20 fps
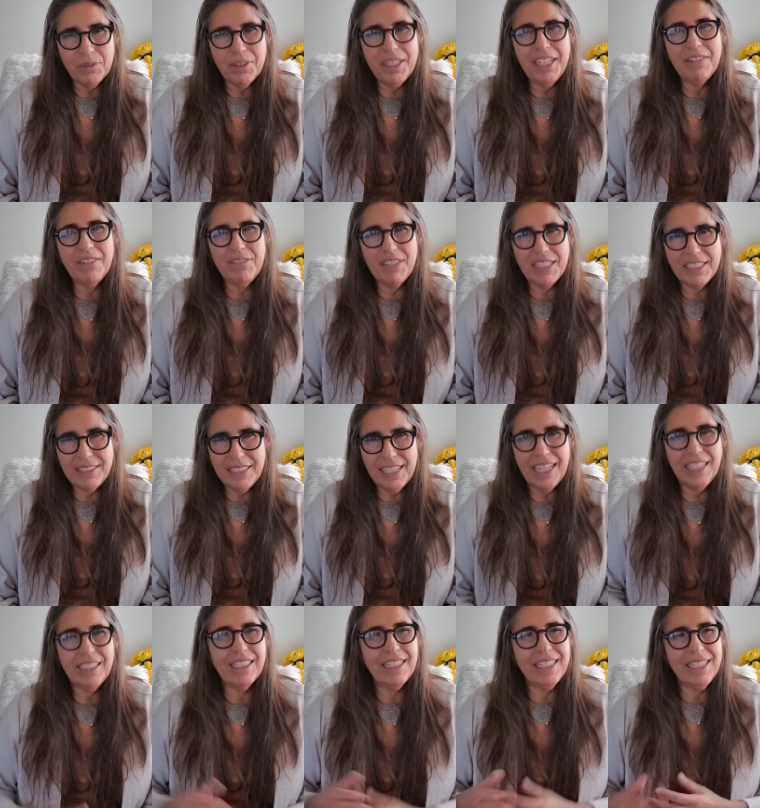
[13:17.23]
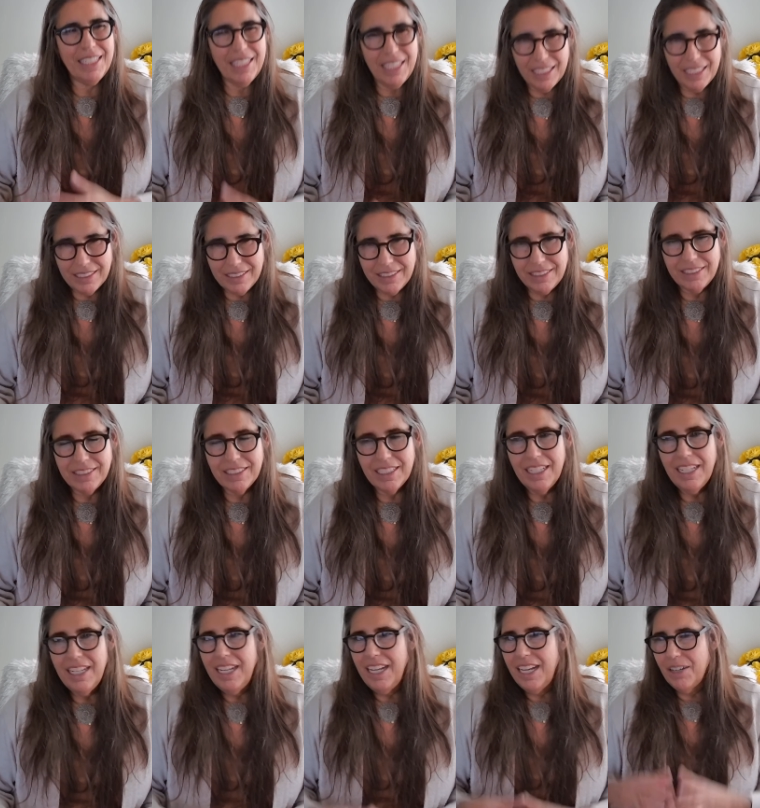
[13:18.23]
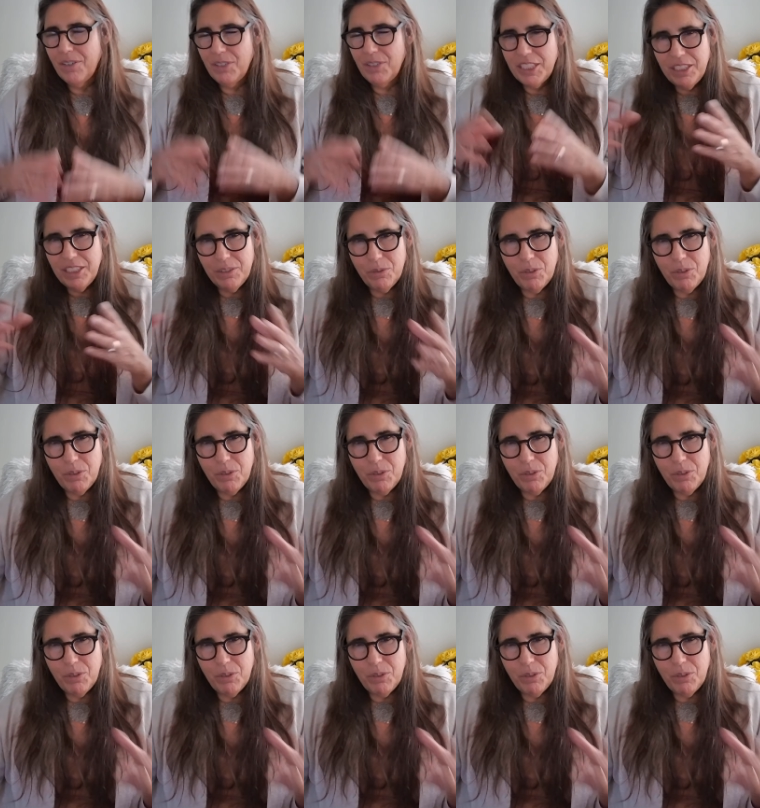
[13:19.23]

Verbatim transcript: We investigate like kids, and we,